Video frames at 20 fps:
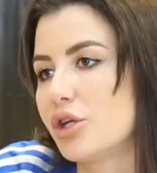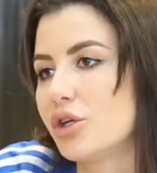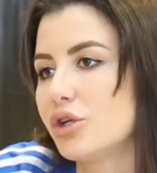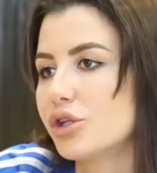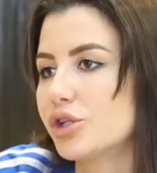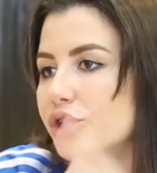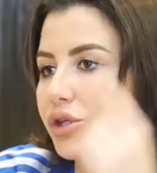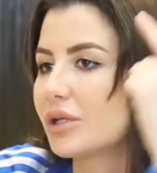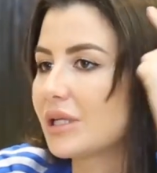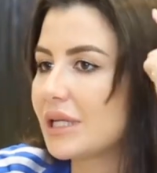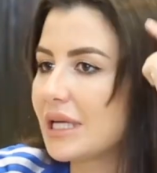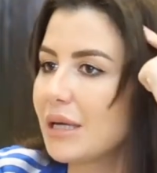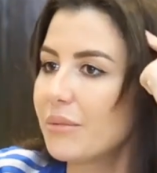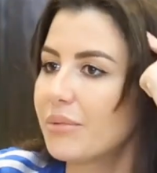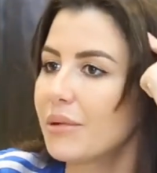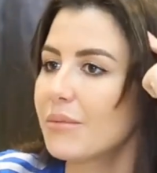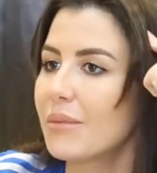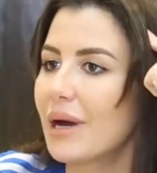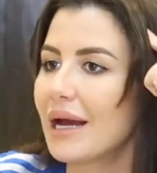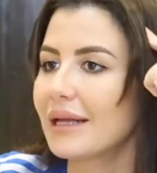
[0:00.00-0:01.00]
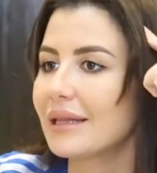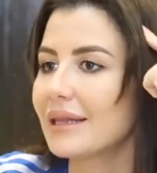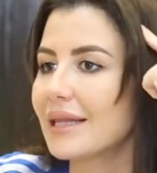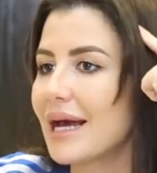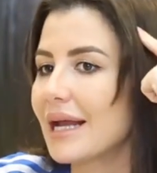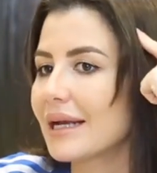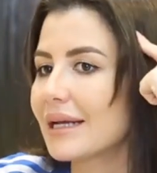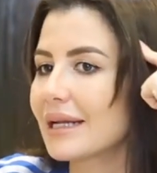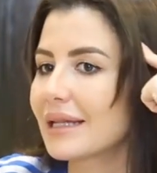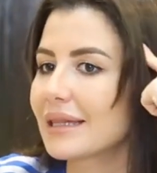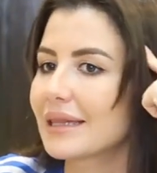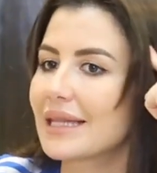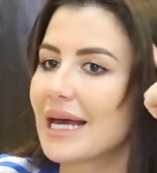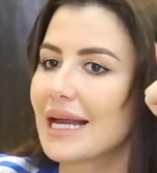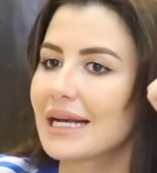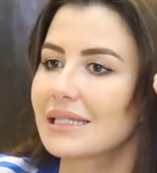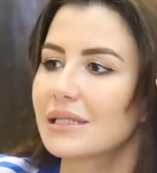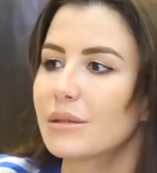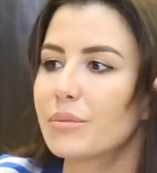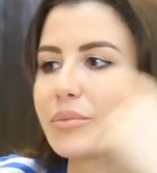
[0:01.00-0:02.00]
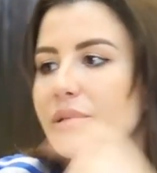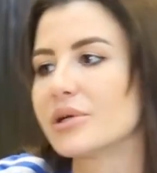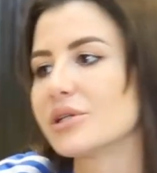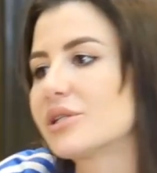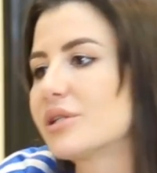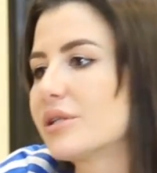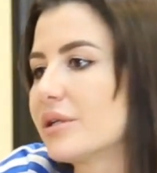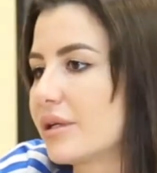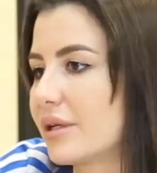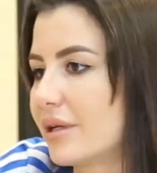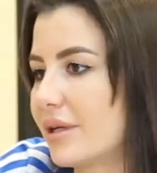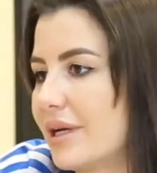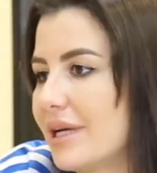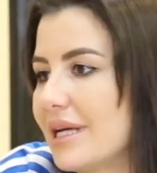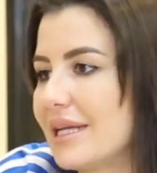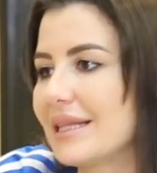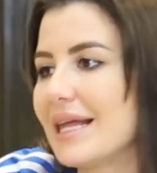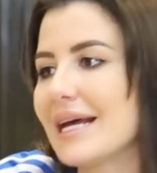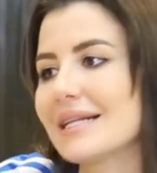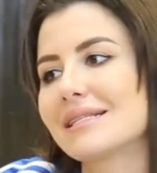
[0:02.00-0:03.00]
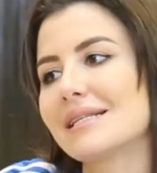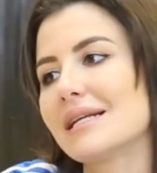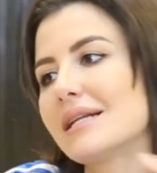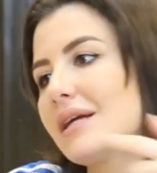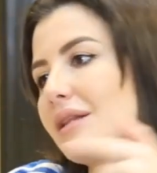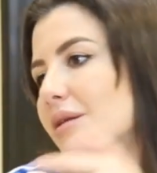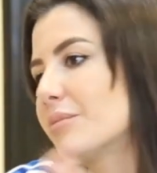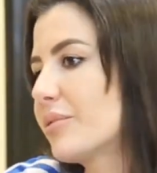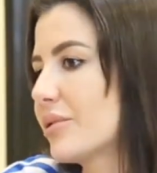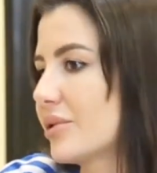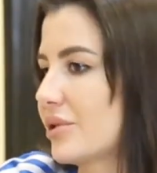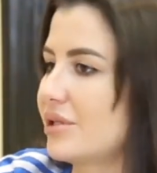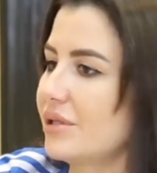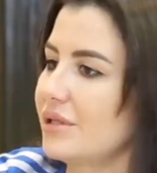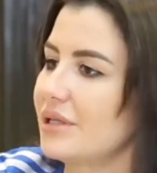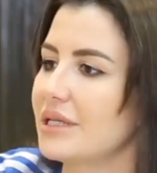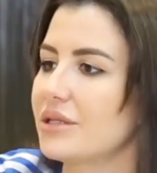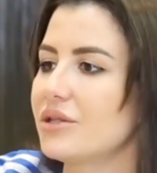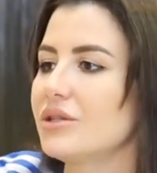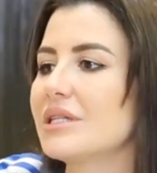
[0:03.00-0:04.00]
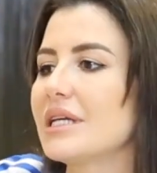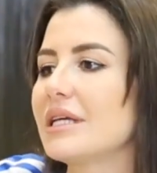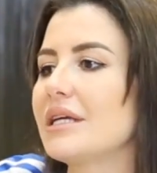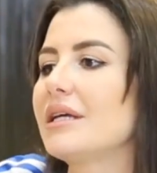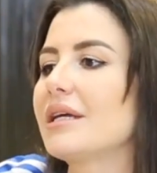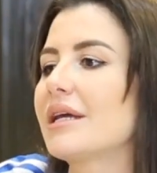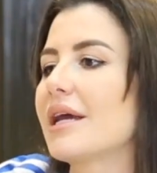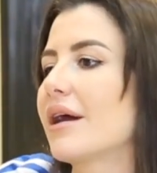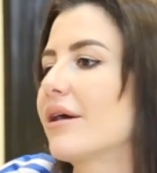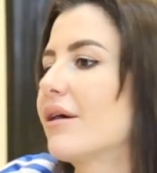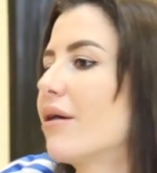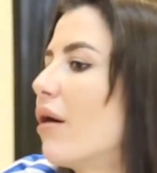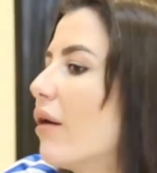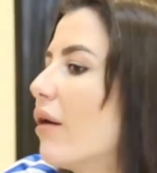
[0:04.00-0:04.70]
you should keep in mind that that is a person. That's another person that you're taking care